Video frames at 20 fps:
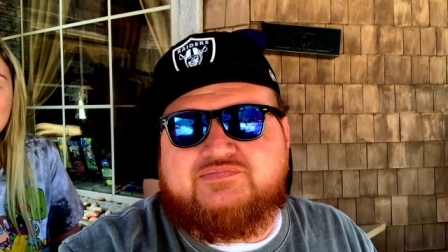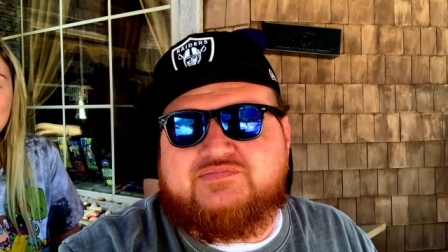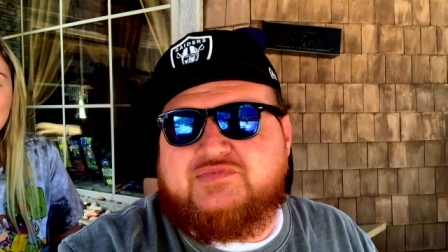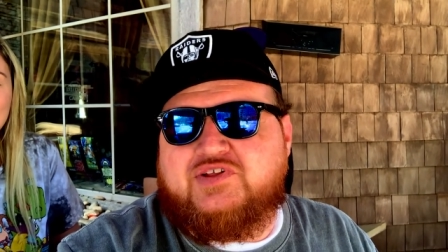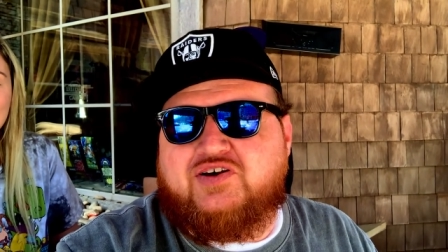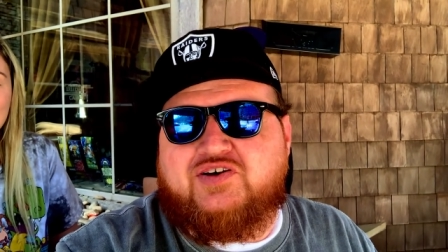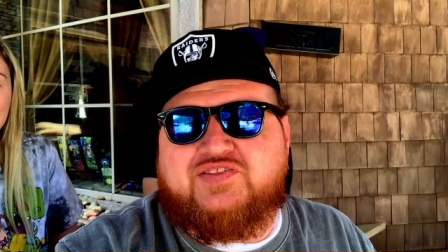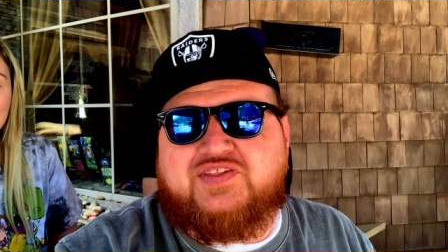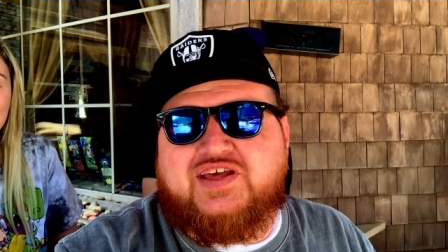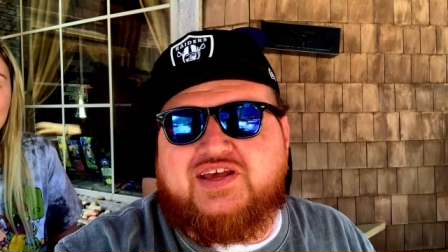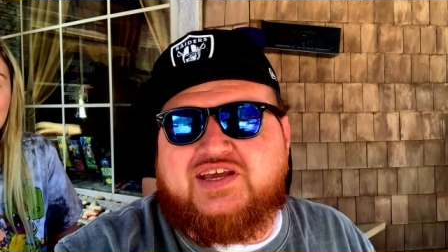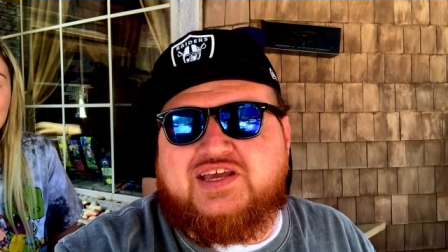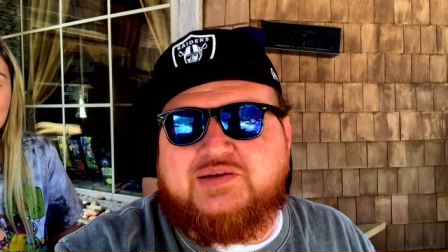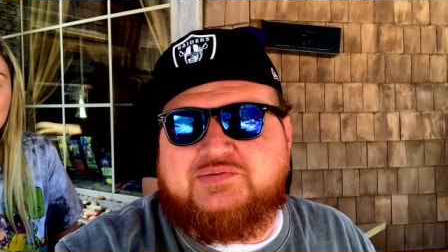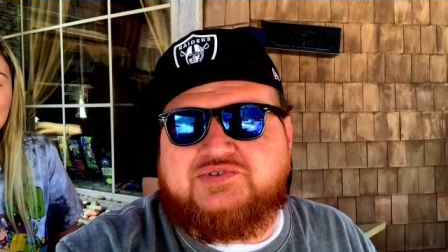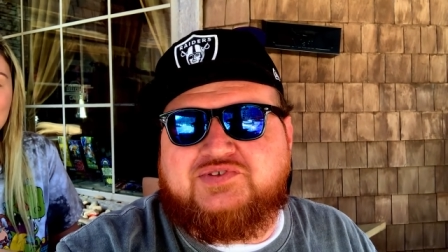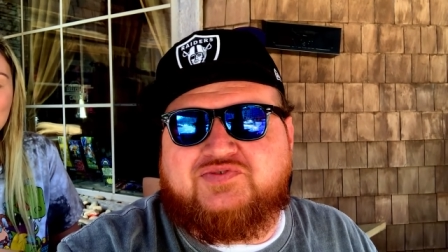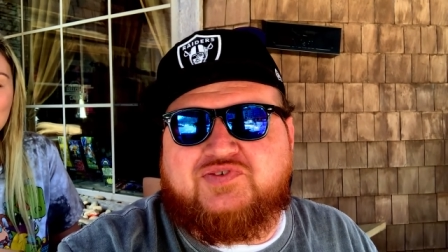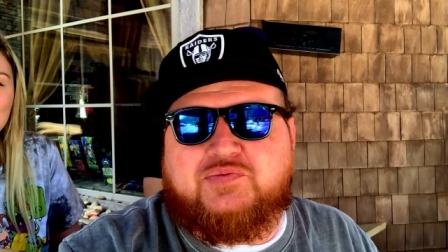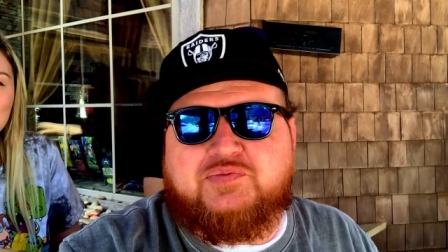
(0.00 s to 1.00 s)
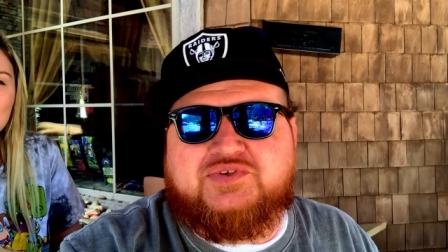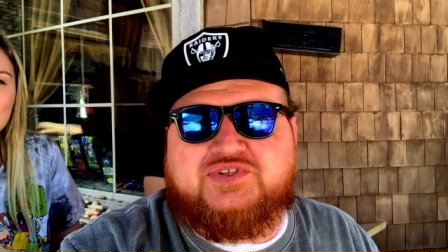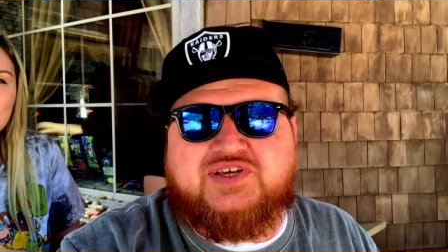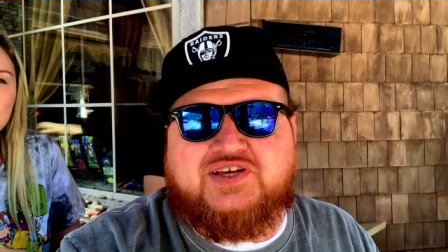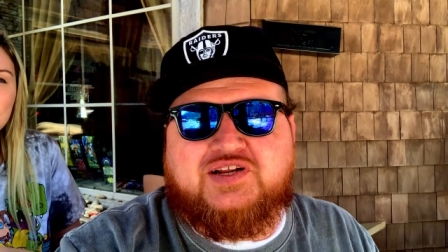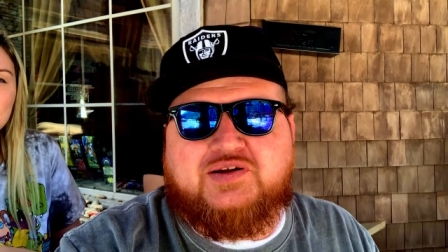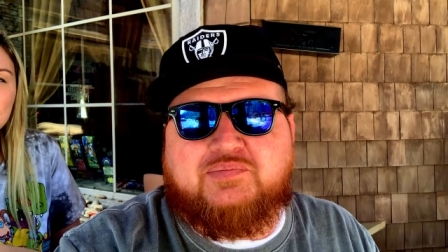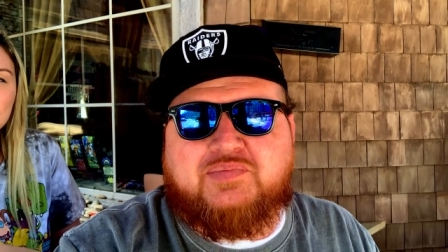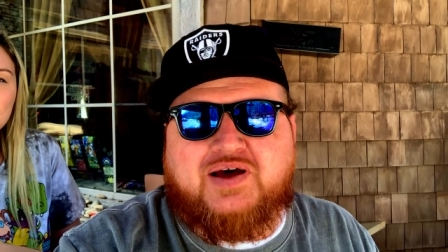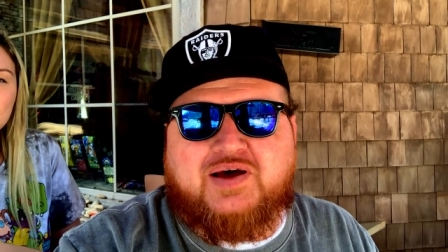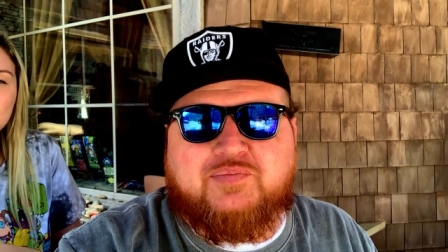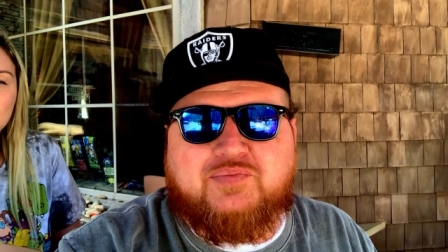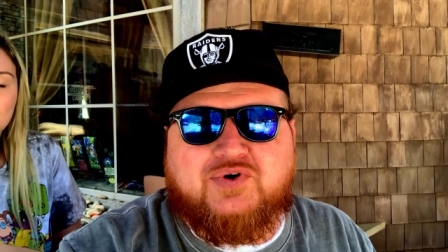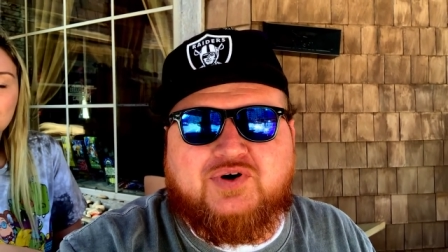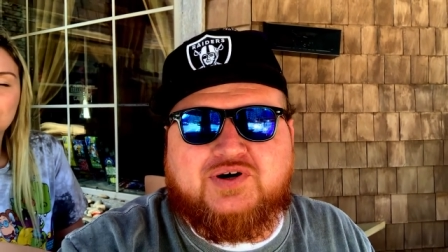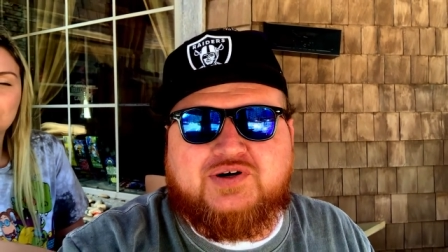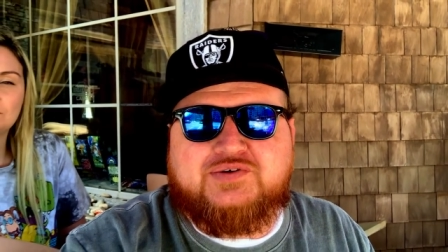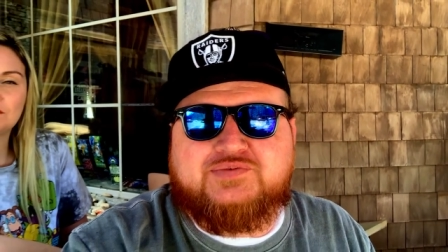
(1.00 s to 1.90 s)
only thing that keeps it from a 10 in my book.